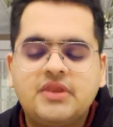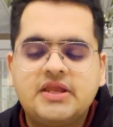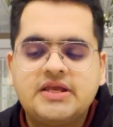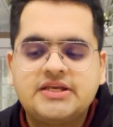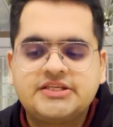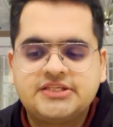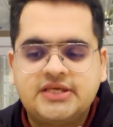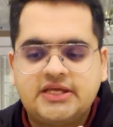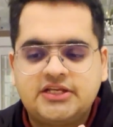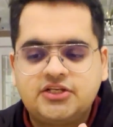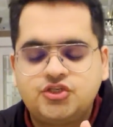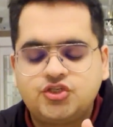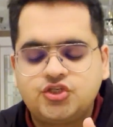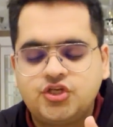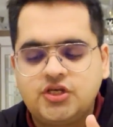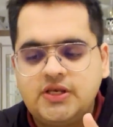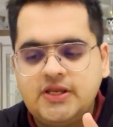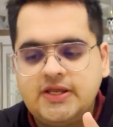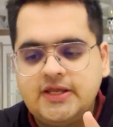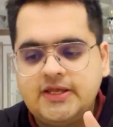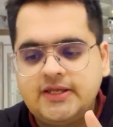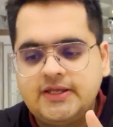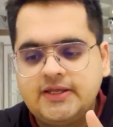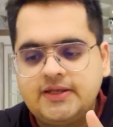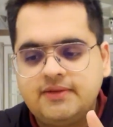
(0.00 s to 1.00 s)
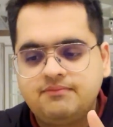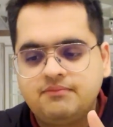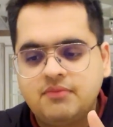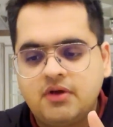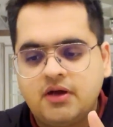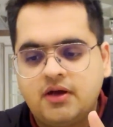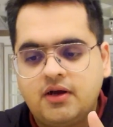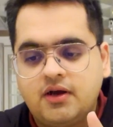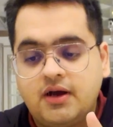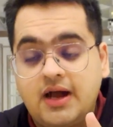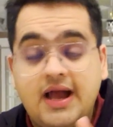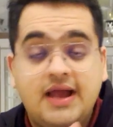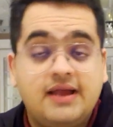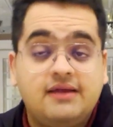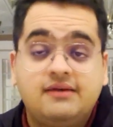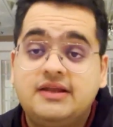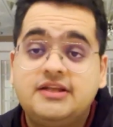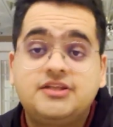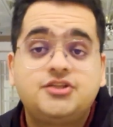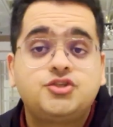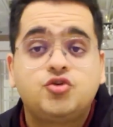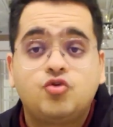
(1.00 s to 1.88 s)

essentially, it